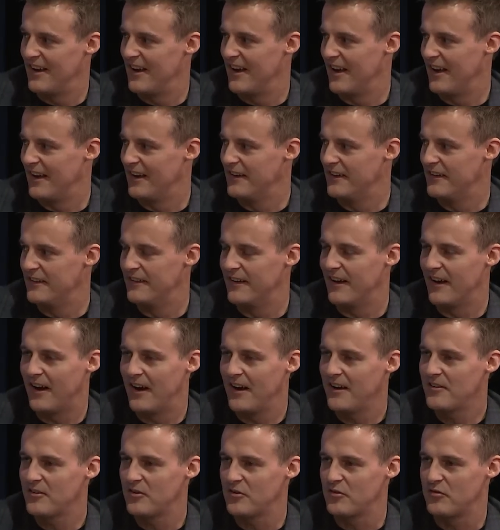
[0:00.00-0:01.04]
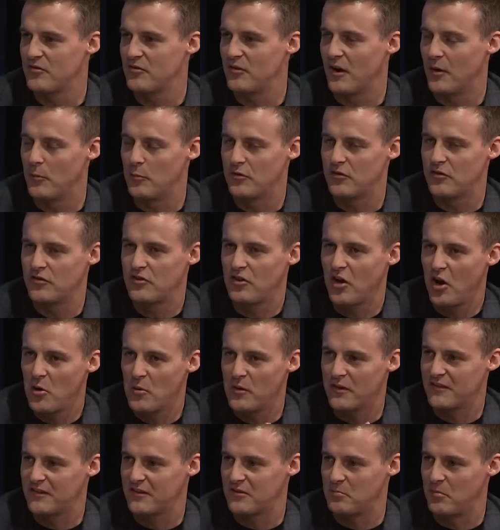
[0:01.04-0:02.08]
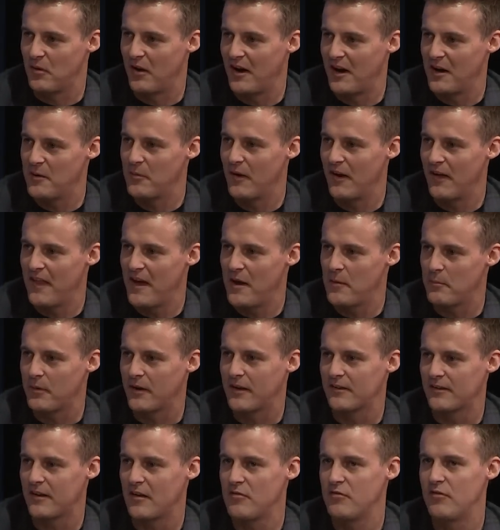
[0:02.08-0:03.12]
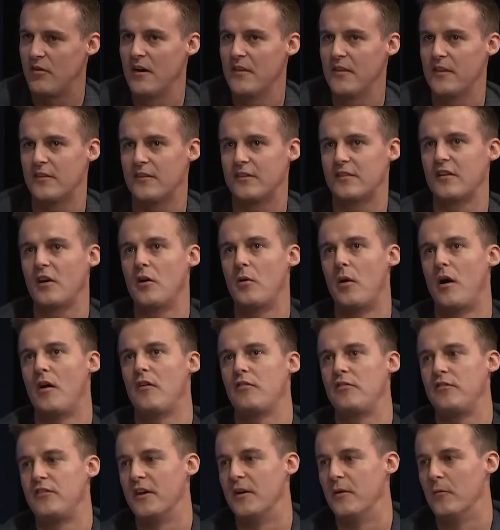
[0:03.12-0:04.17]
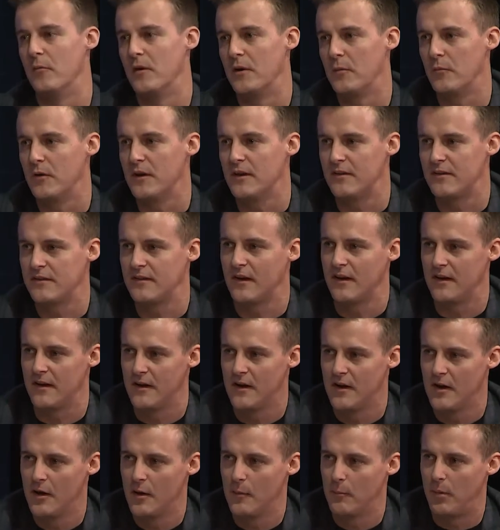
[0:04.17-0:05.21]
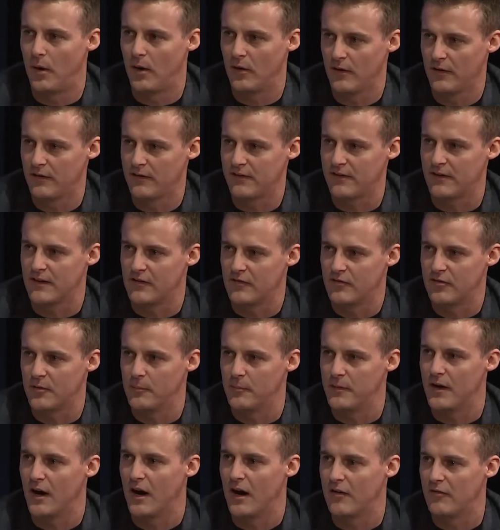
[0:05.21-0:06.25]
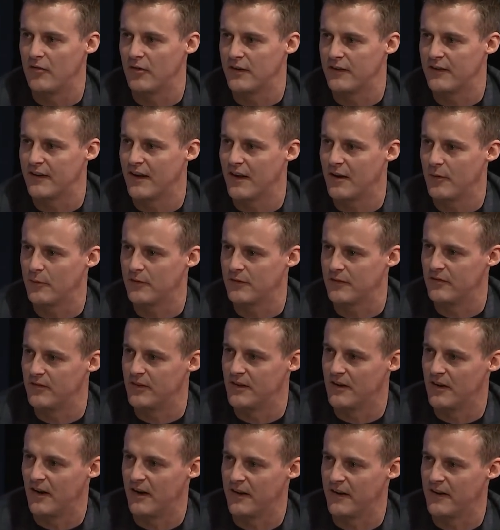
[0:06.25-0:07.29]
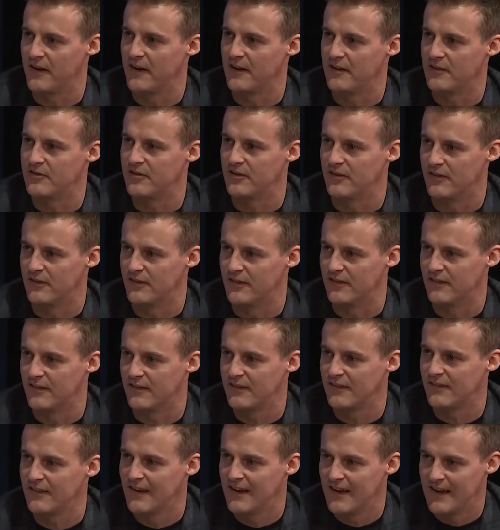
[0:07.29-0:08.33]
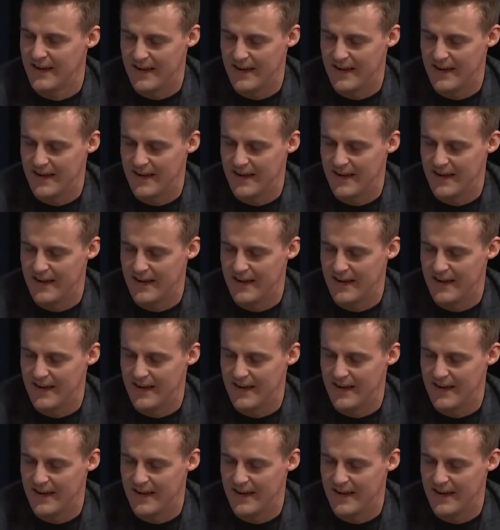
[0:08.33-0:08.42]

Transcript: And I just, I was so inspired by that because I find that so often when we set policy from the ivory towers of the United Nations, it's,